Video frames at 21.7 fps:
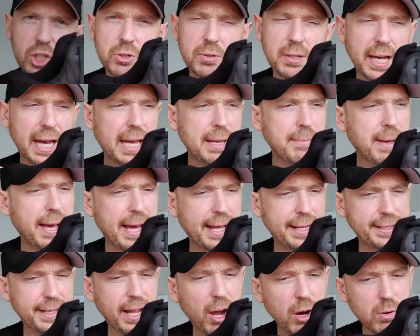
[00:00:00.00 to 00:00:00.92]
shoe came
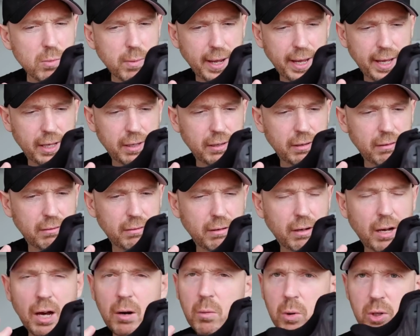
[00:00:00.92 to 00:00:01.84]
out of nowhere.
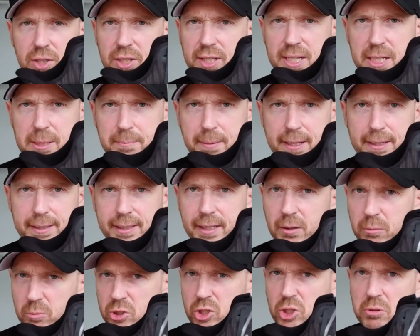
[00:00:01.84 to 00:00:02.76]
I wasn't expecting
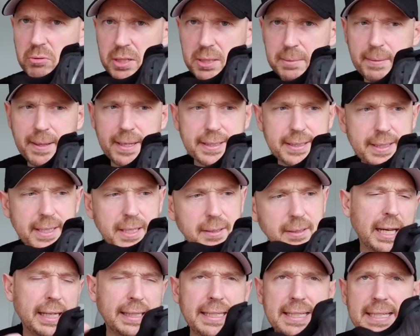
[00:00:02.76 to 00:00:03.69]
it. Was you expecting
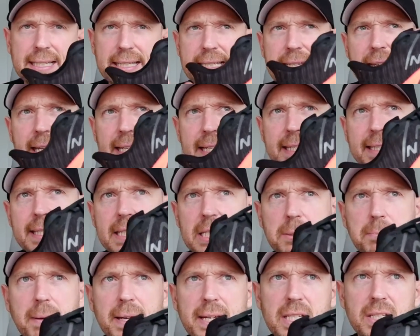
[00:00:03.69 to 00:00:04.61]
it? And this has taken the
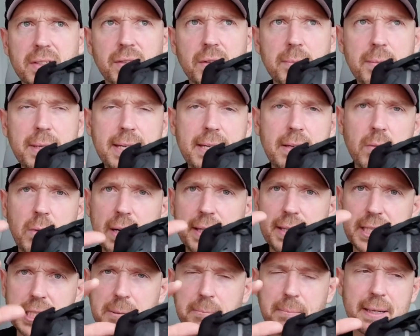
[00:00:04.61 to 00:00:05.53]
space for me
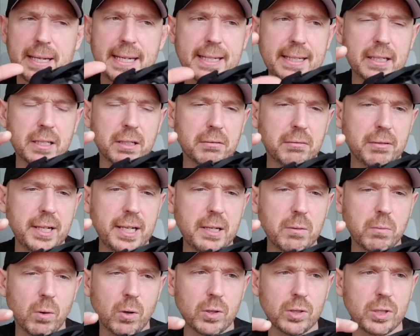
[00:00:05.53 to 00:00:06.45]
where the Speed
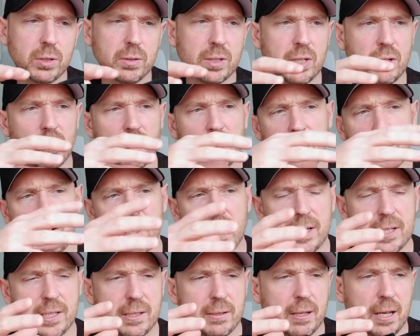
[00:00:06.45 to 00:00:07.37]
three was. It's got a
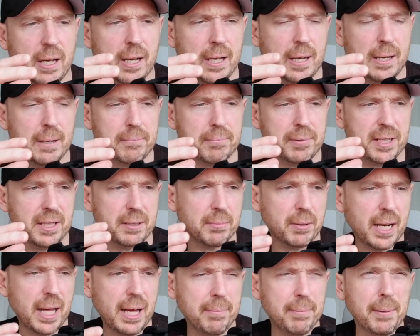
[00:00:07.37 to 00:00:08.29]
nice uh,
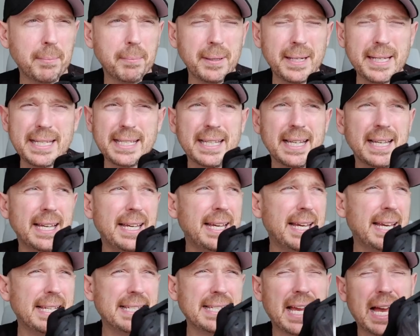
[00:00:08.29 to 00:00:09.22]
breathable upper, but it's
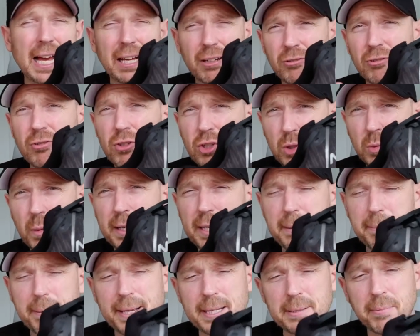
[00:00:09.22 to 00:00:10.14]
it's one hundred and
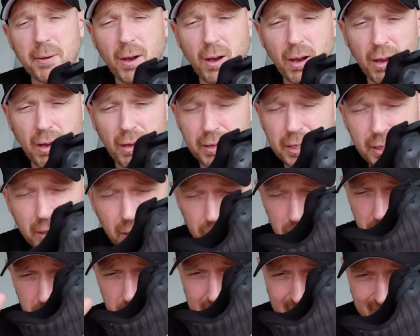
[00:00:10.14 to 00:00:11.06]
twenty pounds, but uh, you know,
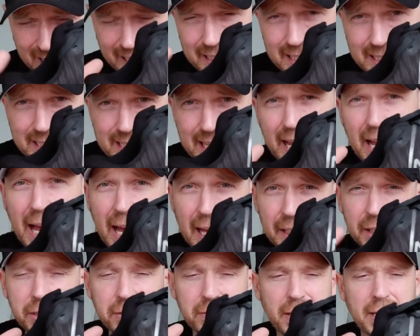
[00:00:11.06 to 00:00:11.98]
you can get this now
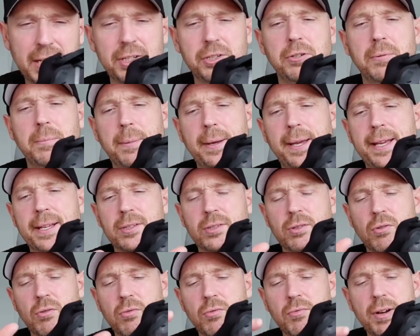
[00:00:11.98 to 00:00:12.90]
under one hundred
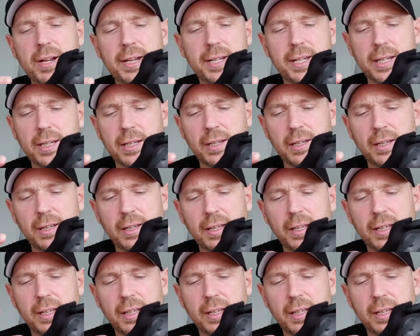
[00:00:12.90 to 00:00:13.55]
pounds already.